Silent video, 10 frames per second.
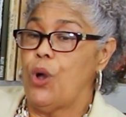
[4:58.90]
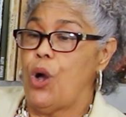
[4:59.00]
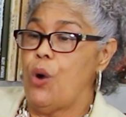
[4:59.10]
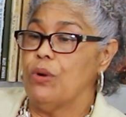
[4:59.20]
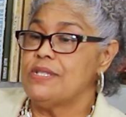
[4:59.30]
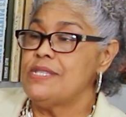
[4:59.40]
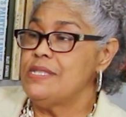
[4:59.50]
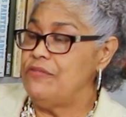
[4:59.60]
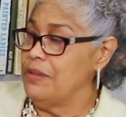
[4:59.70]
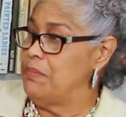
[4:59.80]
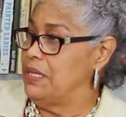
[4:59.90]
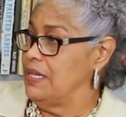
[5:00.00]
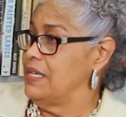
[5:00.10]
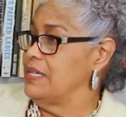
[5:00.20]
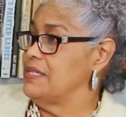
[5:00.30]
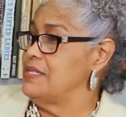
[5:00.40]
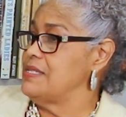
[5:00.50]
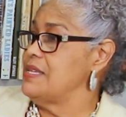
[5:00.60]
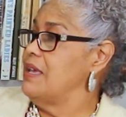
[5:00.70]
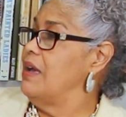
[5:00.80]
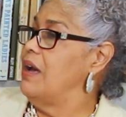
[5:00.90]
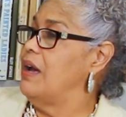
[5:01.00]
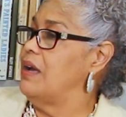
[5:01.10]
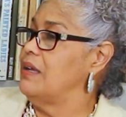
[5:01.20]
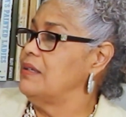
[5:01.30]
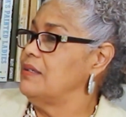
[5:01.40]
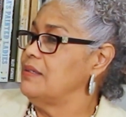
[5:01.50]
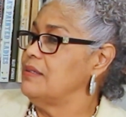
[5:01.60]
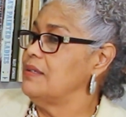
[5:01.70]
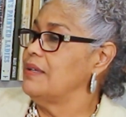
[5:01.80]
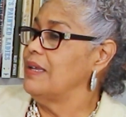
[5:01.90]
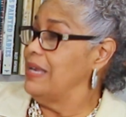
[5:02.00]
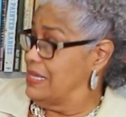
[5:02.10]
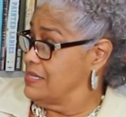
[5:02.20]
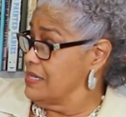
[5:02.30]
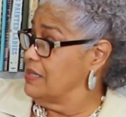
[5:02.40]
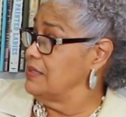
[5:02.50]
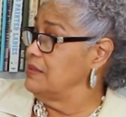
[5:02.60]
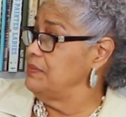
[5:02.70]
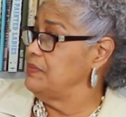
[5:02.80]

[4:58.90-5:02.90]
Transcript: Our civic buildings are classical,